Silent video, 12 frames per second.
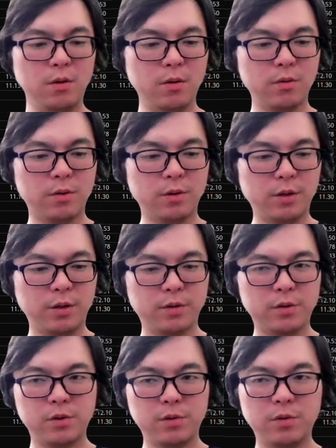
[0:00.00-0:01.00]
Okay,
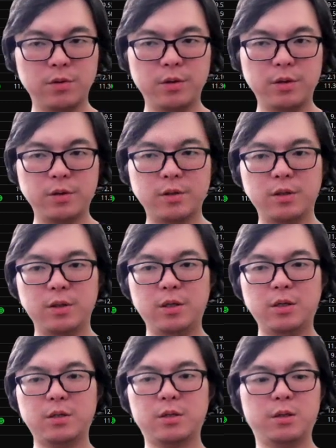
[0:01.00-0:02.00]
so this
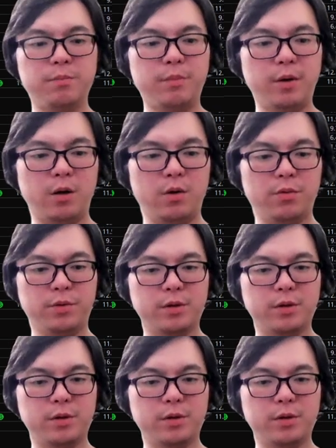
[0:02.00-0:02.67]
is about